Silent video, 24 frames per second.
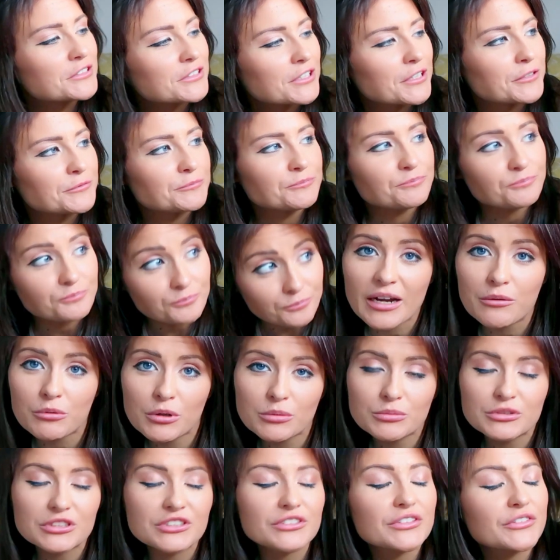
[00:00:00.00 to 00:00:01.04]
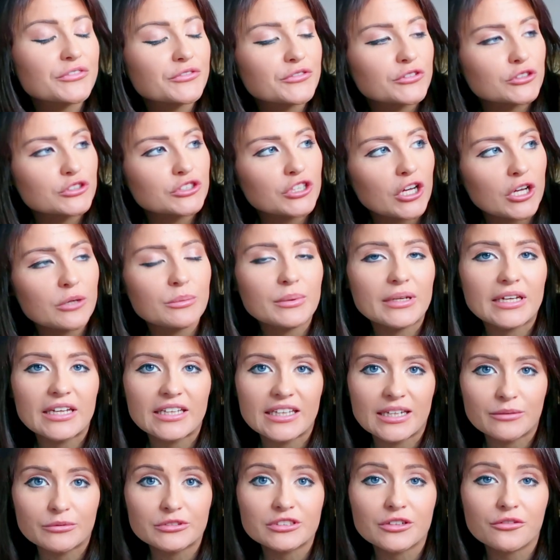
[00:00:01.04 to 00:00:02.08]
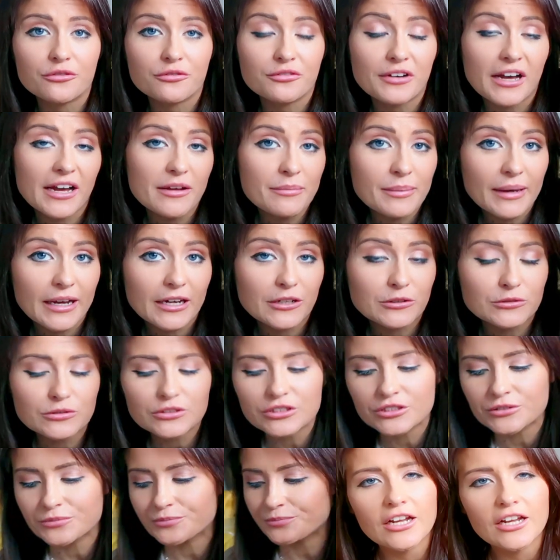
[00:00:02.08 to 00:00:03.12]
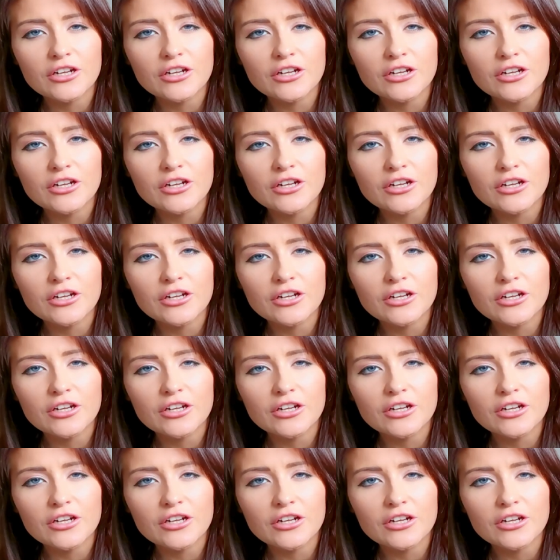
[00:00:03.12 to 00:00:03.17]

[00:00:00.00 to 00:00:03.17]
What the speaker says: So that one was for Toby and that was a £5.